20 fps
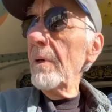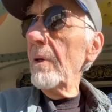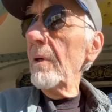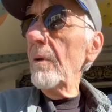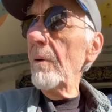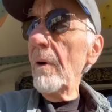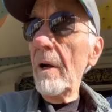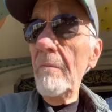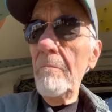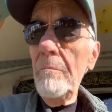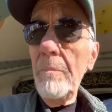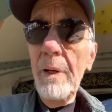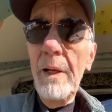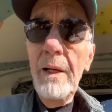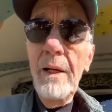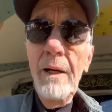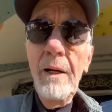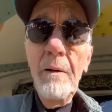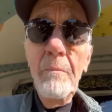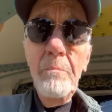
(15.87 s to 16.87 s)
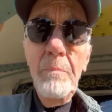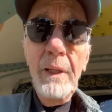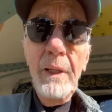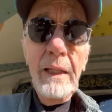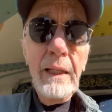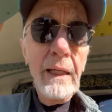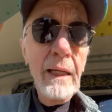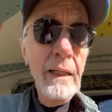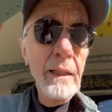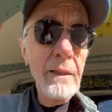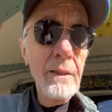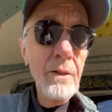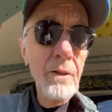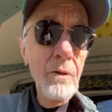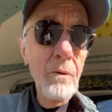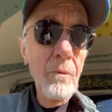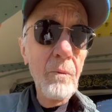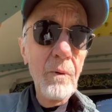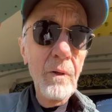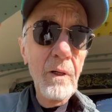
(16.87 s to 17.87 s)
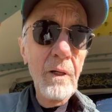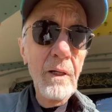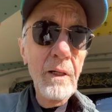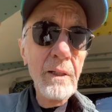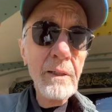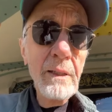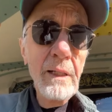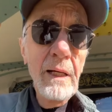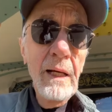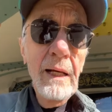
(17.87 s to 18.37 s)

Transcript: who have been a beacon to the world